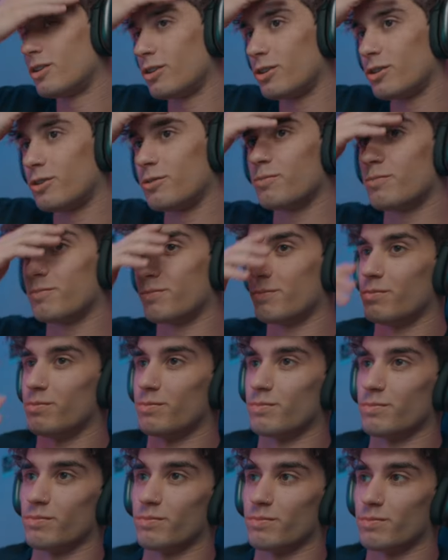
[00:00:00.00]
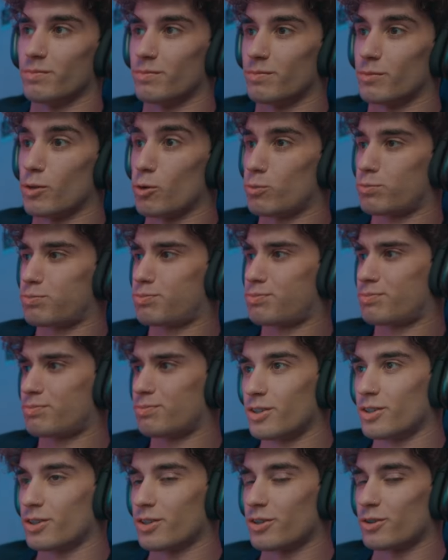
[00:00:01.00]
Watch it. Mm,
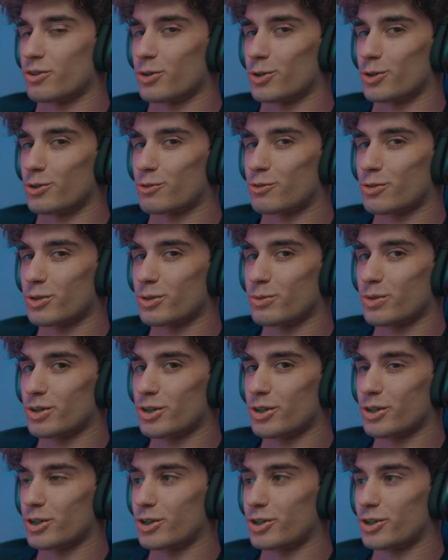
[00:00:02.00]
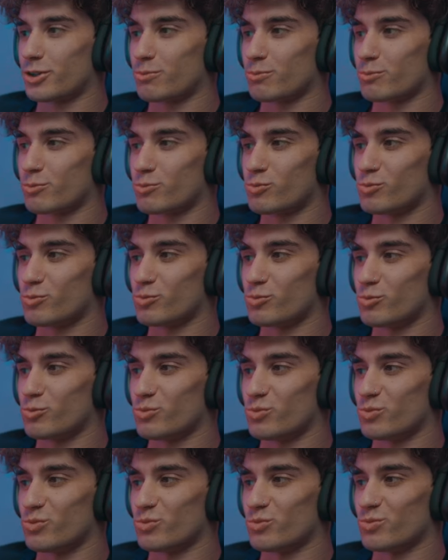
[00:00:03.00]
they're on a freeway.
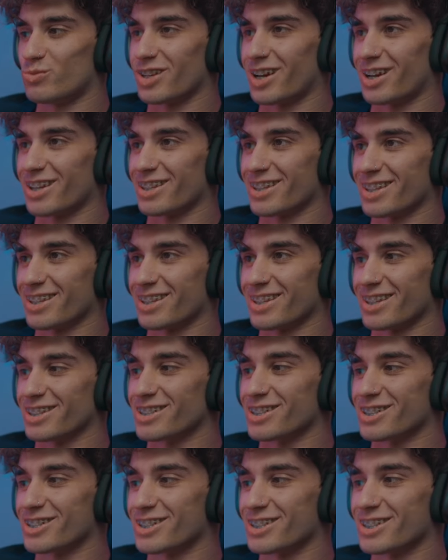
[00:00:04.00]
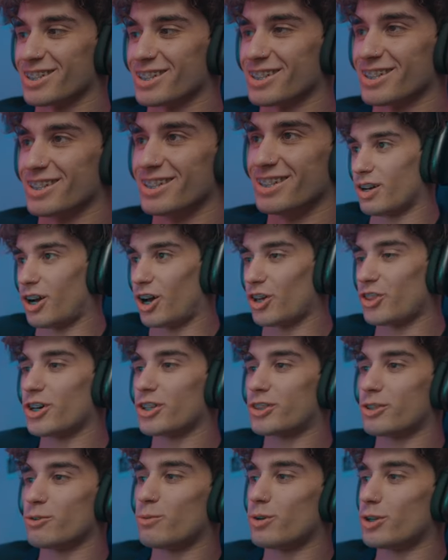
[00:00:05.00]
Hmm, I, I think this is it. I thought
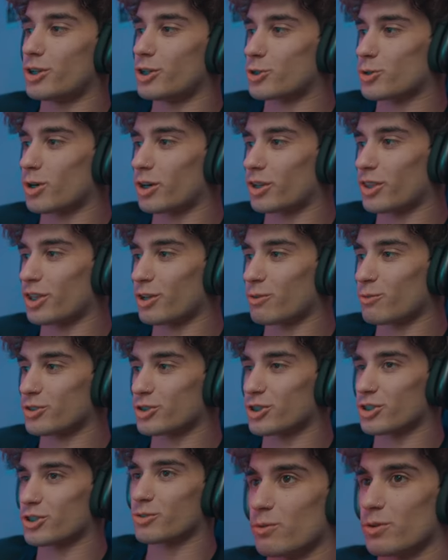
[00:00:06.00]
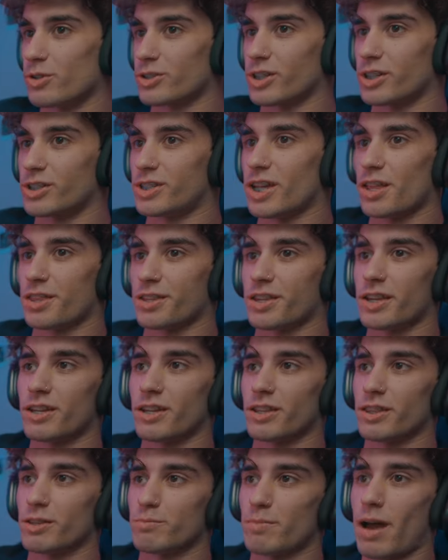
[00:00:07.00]
the wooden truck thing was just was a death
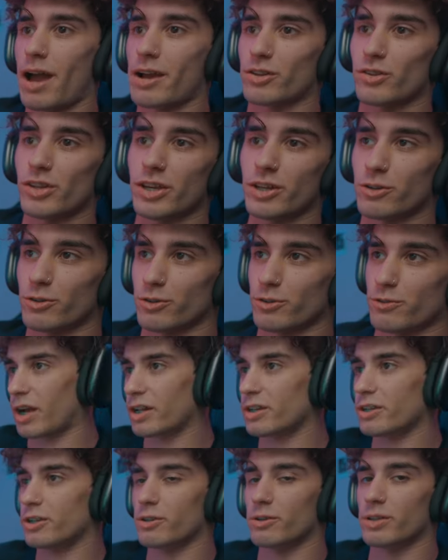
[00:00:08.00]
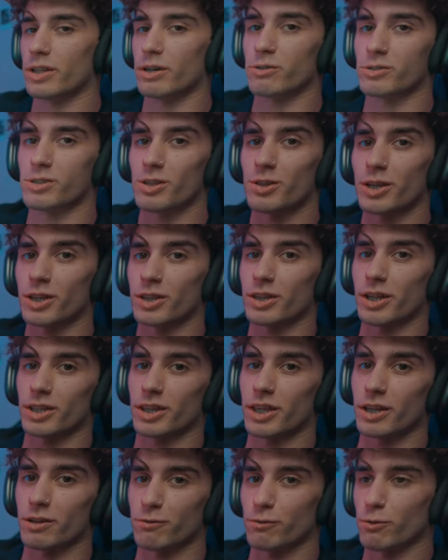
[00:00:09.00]
getting them back later. I didn't know that was a thing like
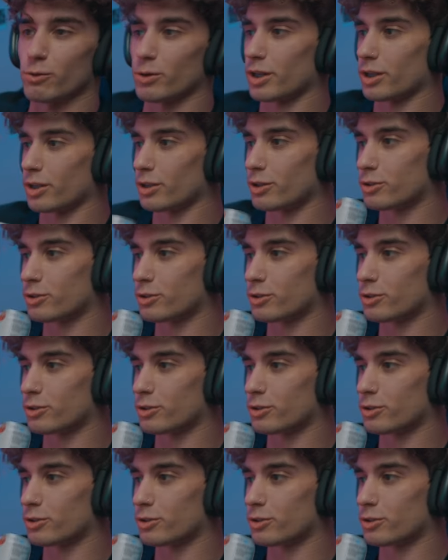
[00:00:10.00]
they avoided,